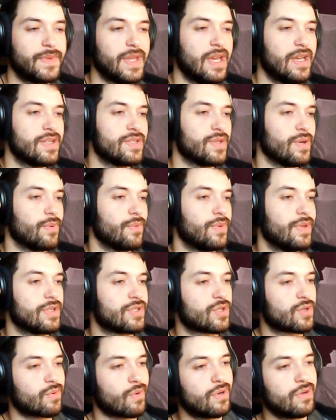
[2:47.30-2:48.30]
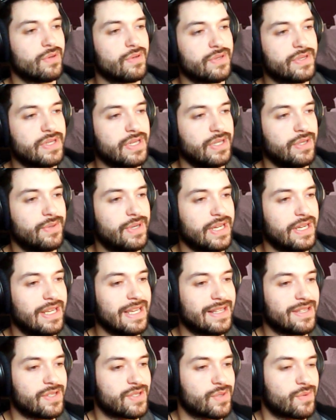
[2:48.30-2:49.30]
So the scrolls, you can
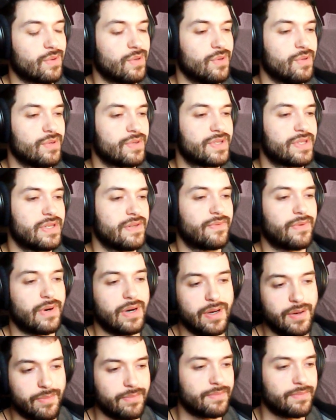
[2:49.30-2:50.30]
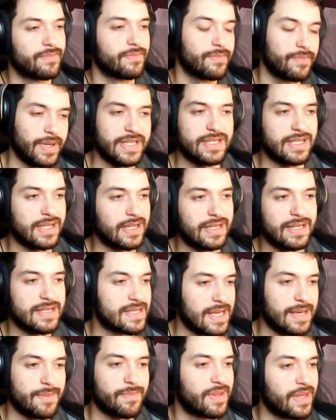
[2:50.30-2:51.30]
get the scrolls from basically the
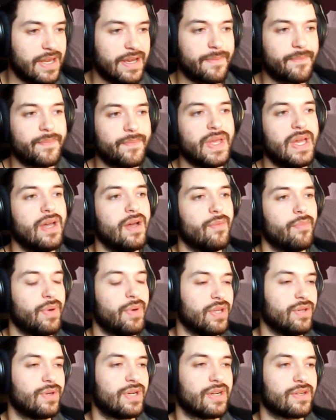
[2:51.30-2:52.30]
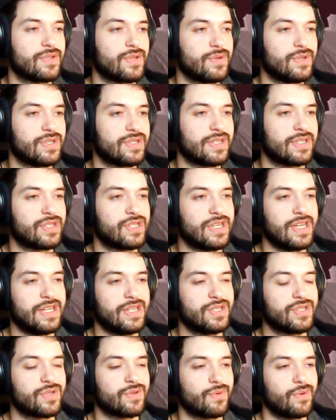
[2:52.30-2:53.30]
same thing, but you can also just
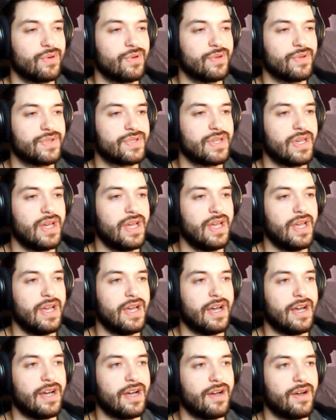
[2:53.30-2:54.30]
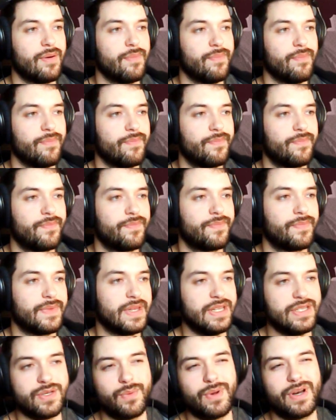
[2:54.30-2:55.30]
exchange scrolls
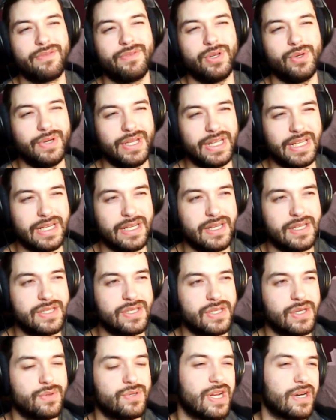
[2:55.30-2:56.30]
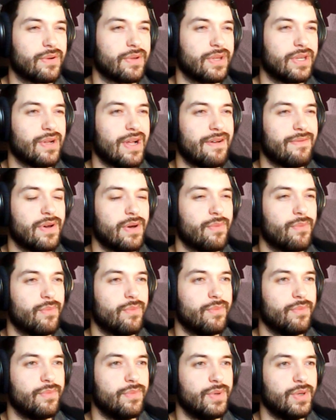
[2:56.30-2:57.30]
into whatever you need. So generally, you'll have
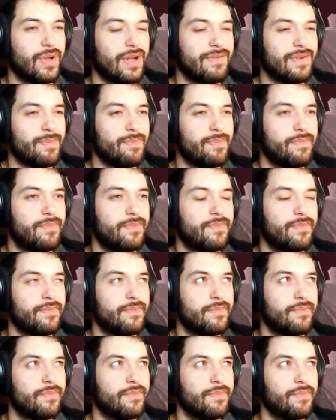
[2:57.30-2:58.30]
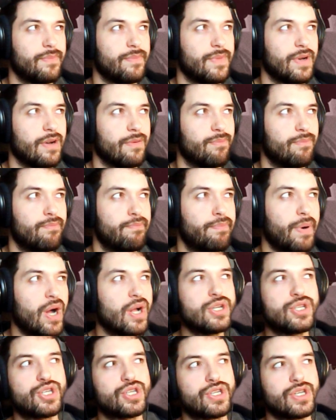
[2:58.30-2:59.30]
a
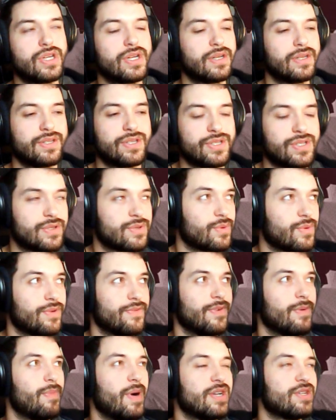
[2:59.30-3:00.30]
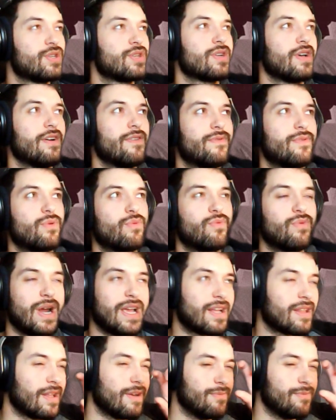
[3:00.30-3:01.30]
bunch, just sort of a bunch of
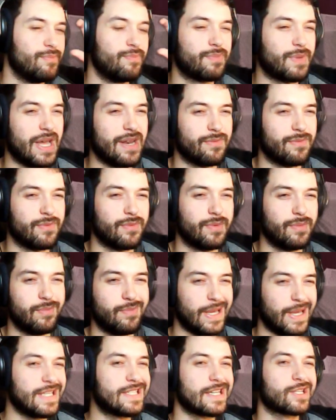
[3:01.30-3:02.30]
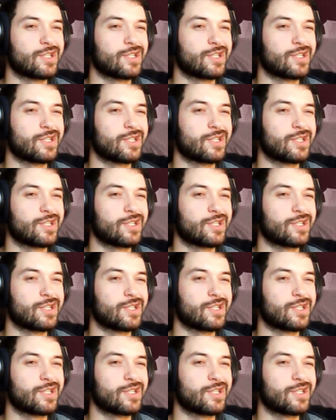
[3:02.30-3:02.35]
kind of basic